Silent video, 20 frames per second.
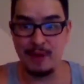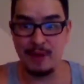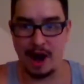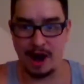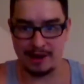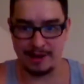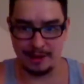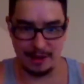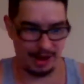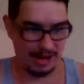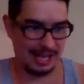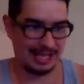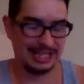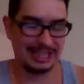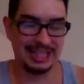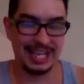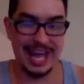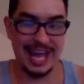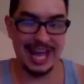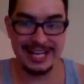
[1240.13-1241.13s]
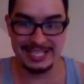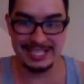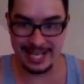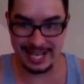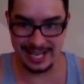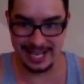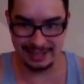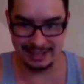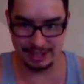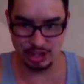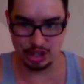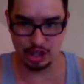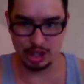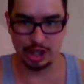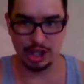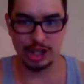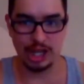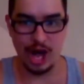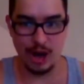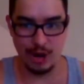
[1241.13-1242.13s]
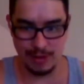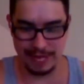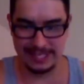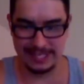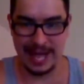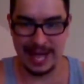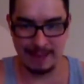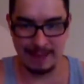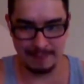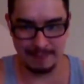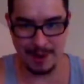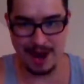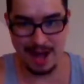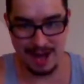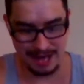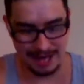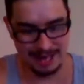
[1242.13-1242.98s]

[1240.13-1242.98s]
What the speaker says: on a lazy, slow attempt, bro?